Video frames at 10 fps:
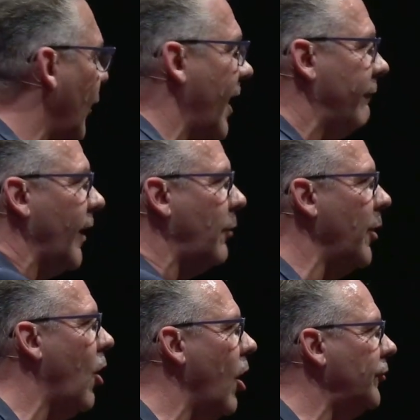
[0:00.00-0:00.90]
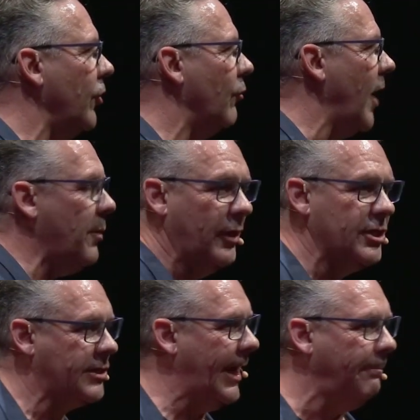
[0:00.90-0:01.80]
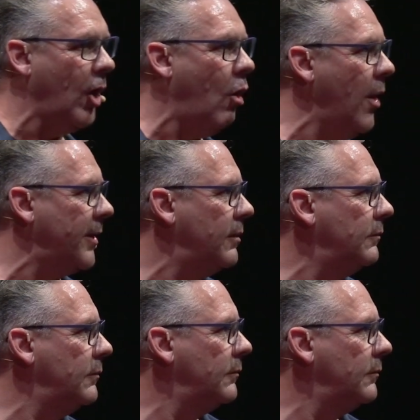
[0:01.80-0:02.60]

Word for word: with life like we all do, right? We just keep going.